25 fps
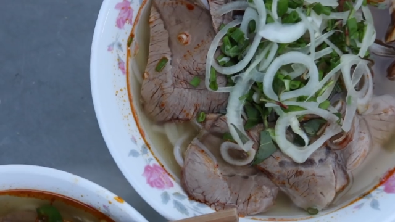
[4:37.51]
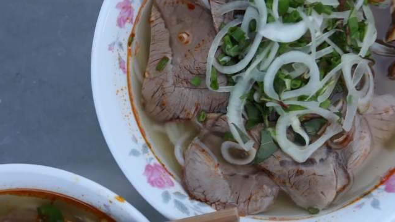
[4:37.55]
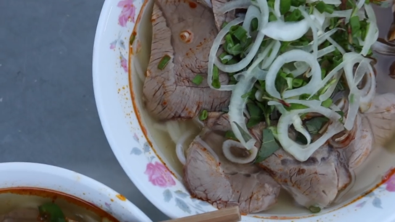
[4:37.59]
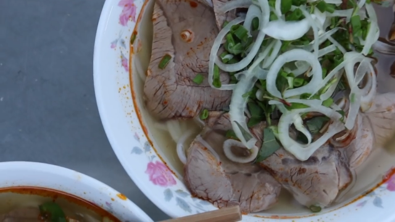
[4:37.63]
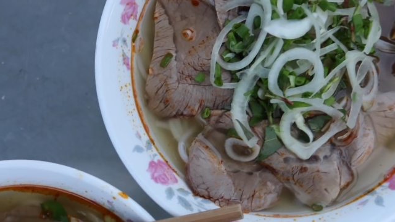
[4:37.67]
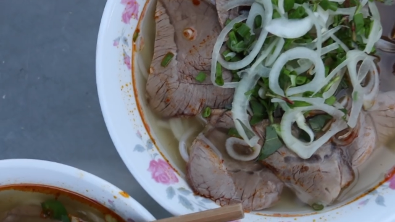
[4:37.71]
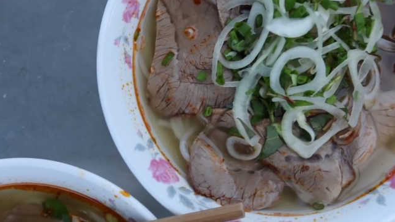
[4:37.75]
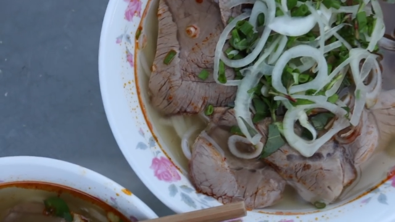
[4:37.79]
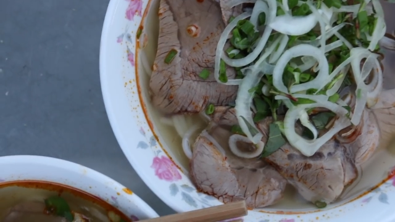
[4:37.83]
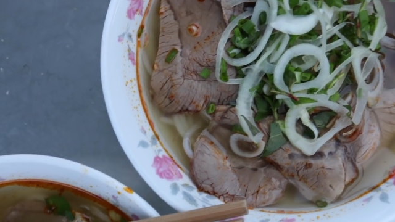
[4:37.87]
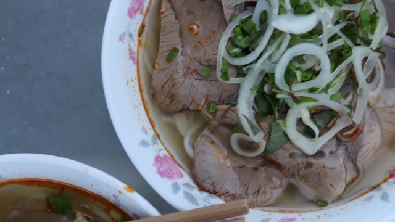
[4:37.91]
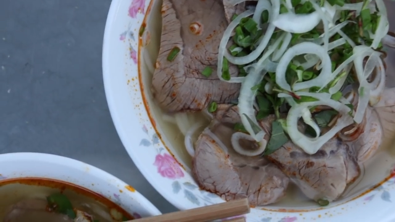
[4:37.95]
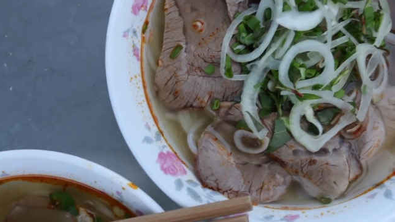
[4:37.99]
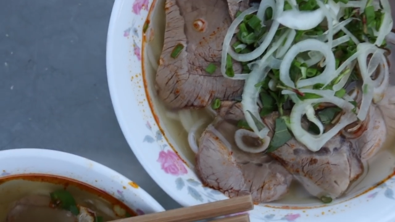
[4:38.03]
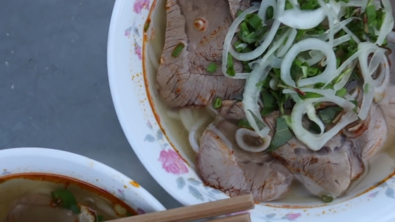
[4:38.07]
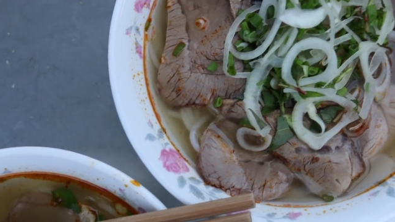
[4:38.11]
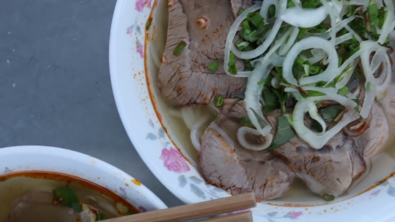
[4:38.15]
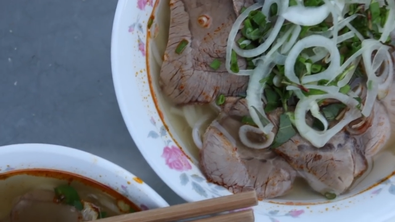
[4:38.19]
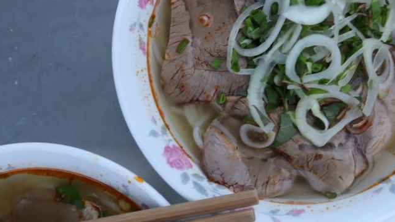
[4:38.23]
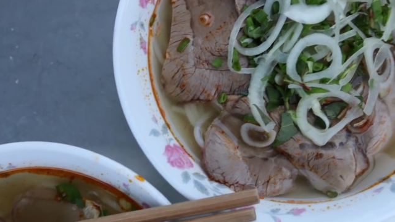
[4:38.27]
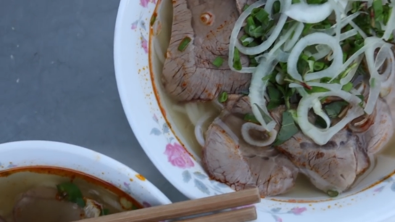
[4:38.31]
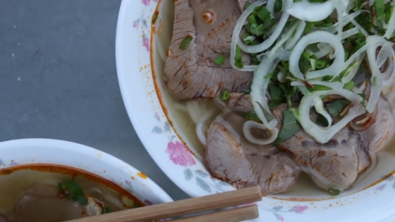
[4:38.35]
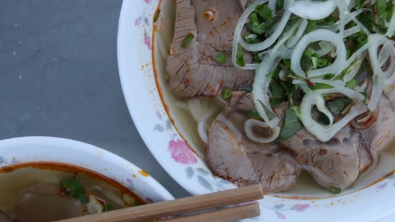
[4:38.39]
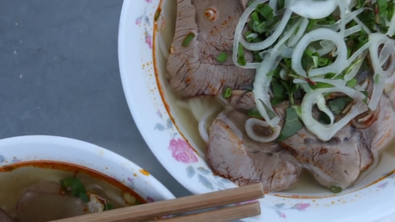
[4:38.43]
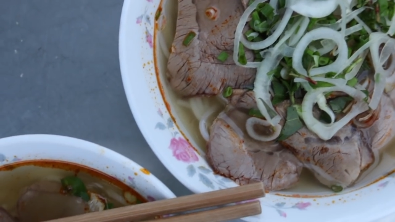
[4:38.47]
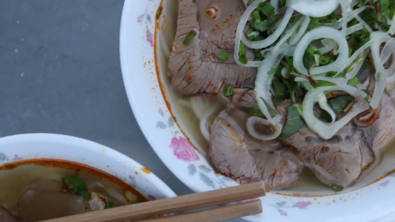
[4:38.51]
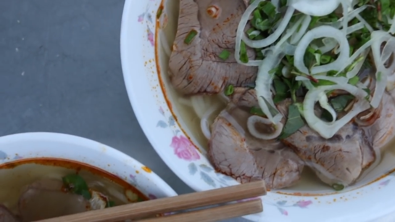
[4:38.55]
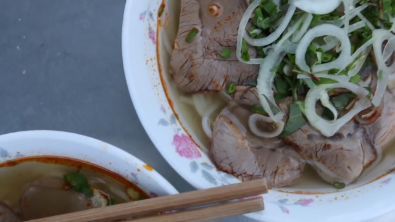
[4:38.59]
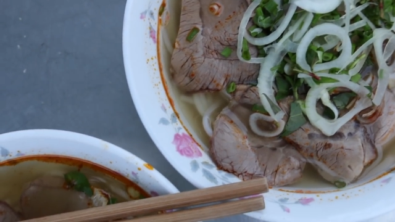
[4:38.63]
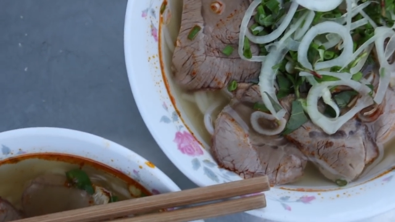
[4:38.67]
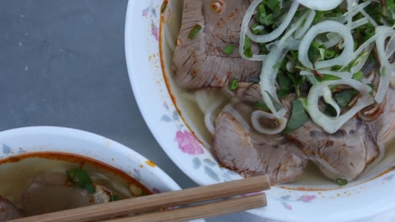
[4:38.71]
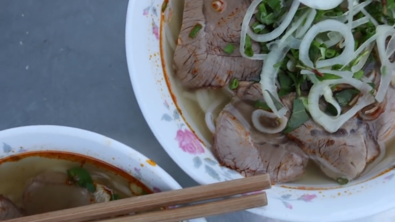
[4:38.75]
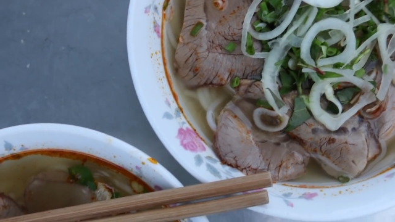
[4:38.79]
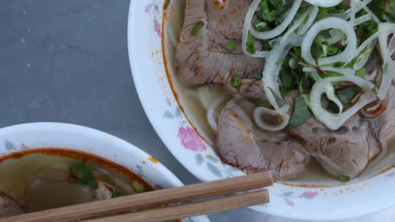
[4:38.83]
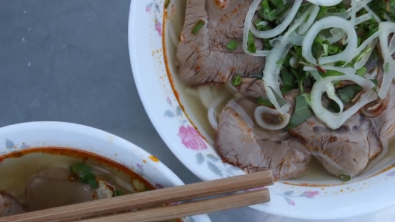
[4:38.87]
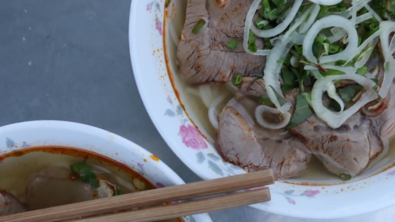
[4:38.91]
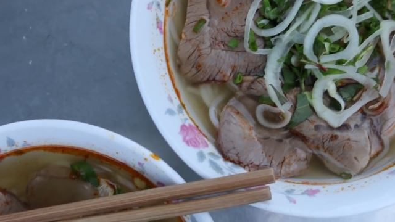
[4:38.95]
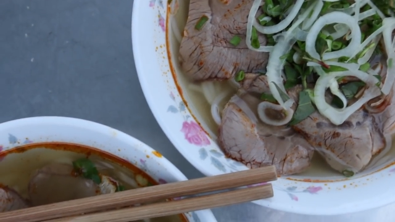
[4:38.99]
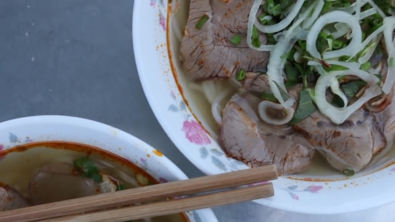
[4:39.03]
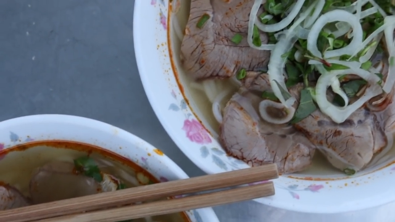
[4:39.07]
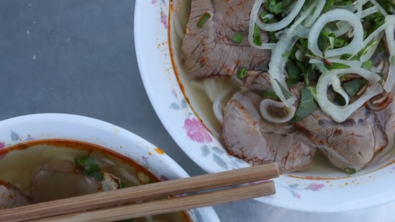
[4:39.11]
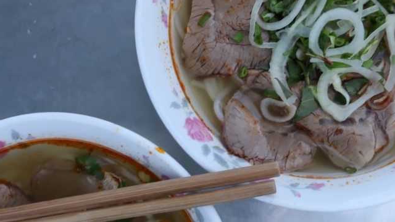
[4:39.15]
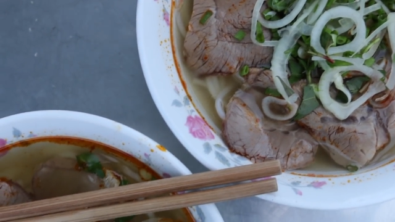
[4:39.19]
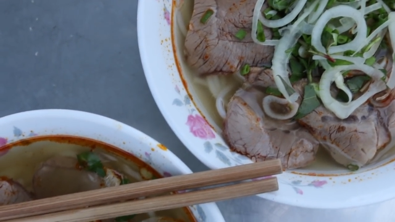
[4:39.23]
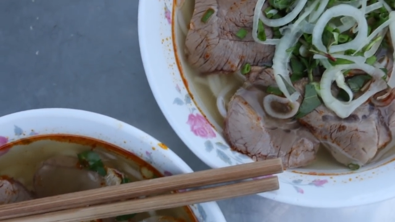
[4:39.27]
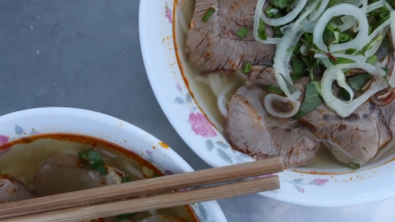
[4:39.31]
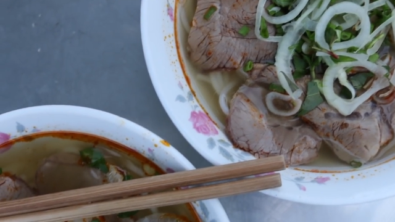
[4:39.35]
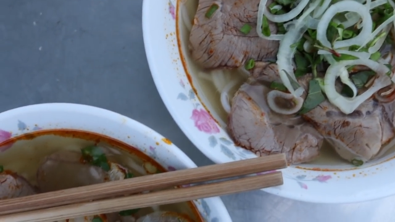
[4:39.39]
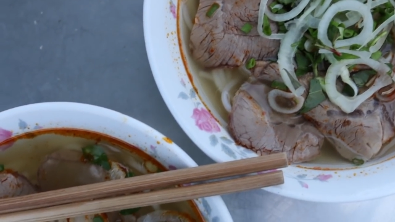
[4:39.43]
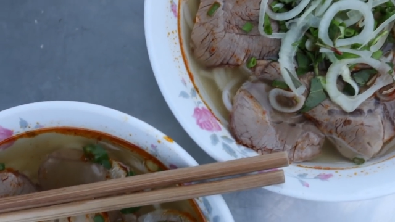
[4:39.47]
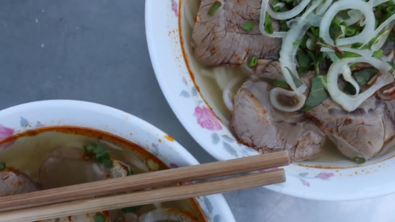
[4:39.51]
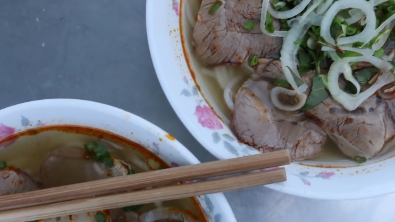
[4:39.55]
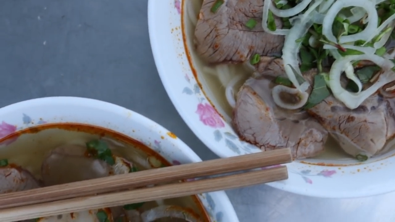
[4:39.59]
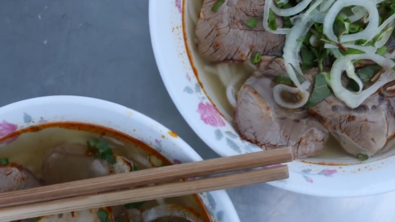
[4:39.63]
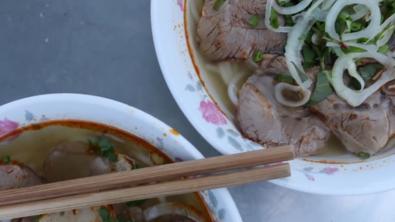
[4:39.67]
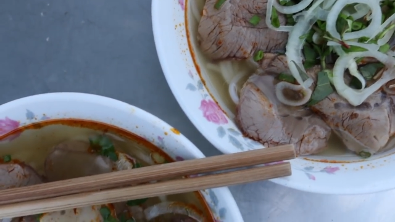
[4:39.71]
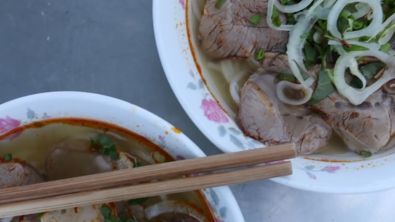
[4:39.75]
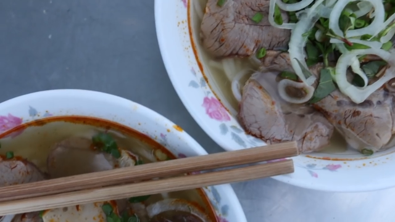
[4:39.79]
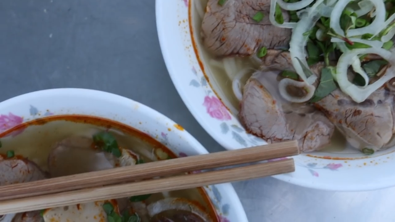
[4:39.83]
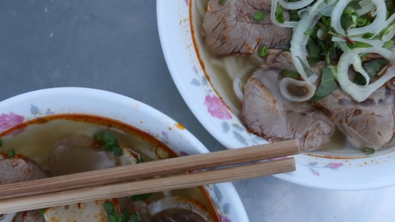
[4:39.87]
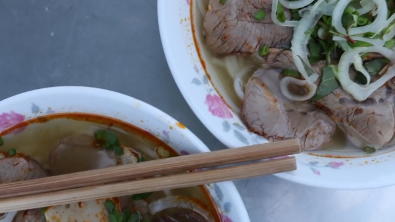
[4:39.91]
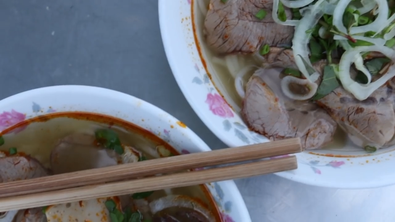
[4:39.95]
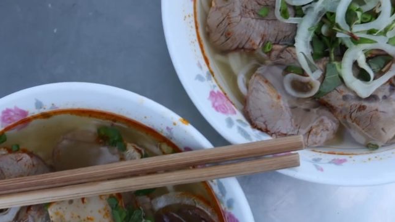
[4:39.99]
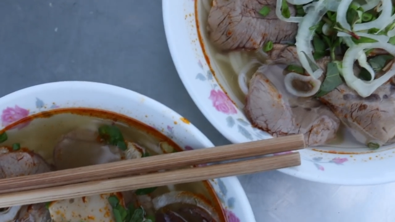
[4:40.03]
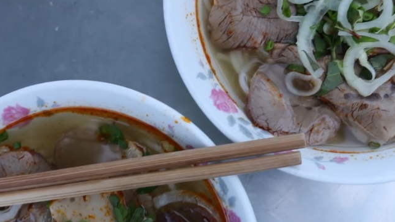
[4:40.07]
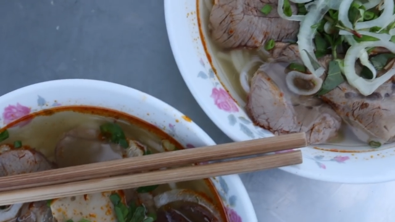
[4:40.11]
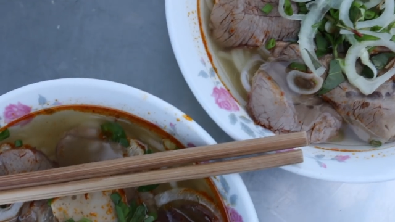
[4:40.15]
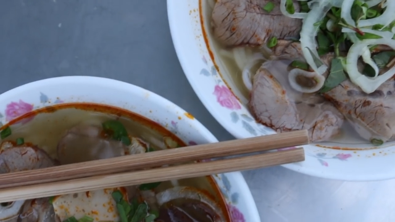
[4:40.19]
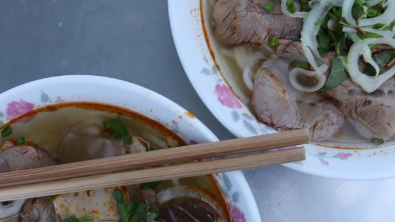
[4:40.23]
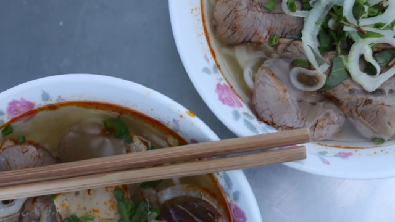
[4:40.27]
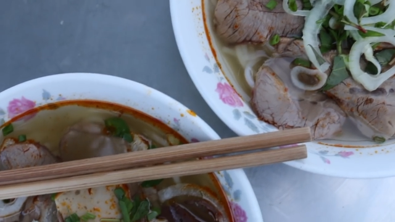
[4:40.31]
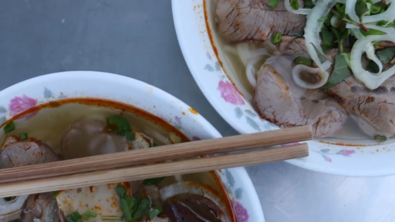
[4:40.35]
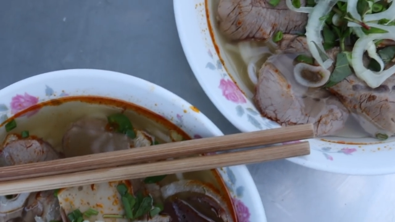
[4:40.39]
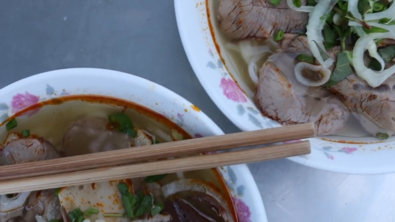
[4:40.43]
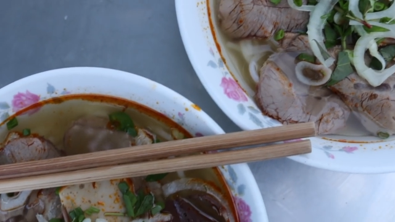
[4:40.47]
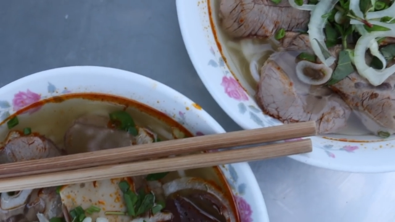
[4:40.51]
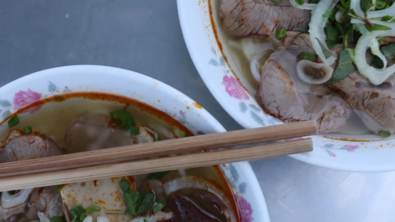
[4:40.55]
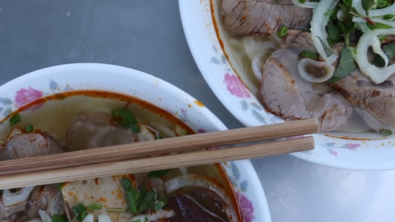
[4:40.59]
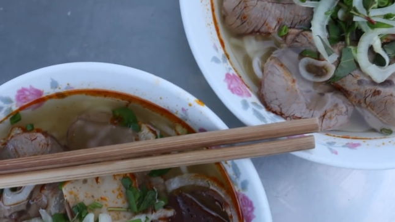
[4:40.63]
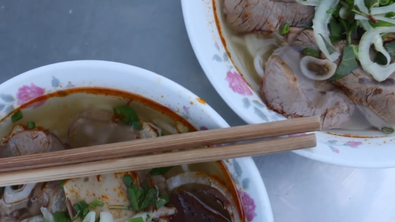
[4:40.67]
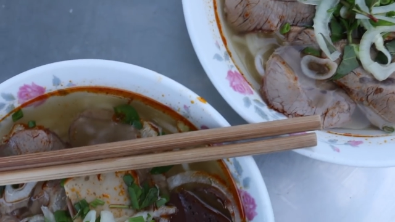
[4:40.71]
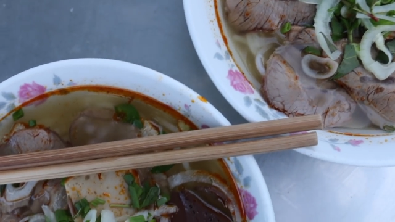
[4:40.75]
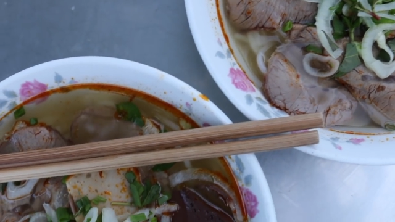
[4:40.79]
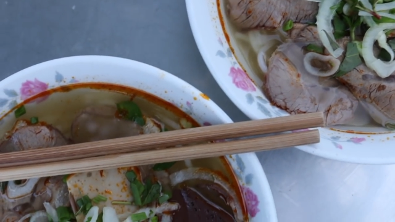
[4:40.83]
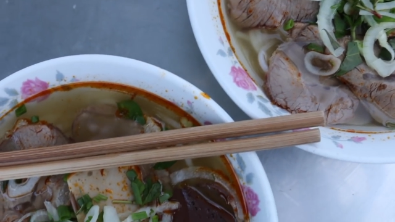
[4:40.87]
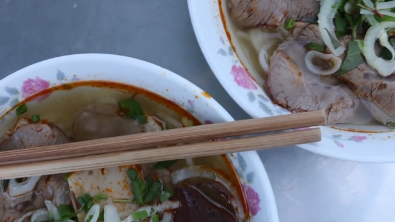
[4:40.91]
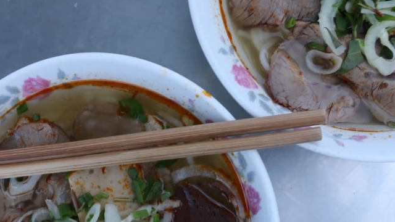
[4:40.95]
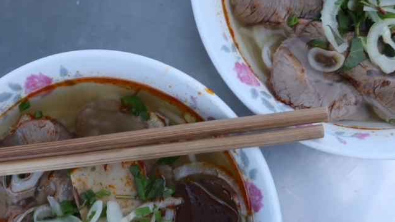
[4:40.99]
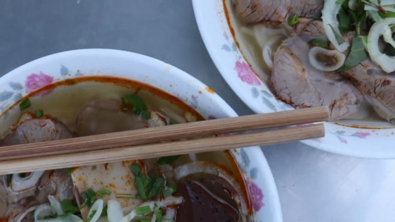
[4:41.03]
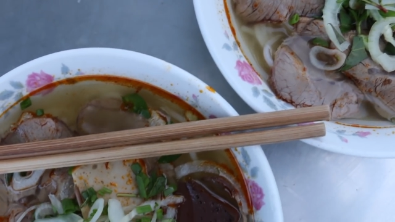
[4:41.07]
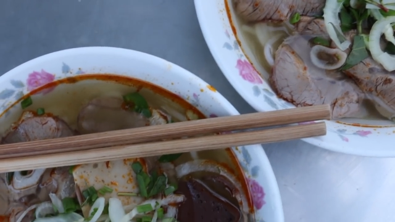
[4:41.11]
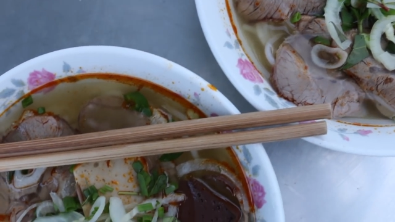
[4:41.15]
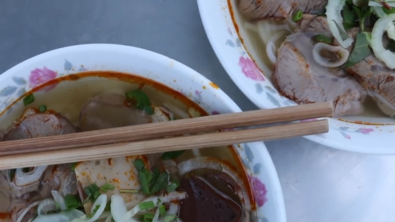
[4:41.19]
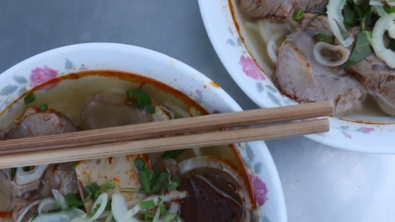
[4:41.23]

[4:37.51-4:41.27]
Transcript: No face is visible, so there are no lips to read.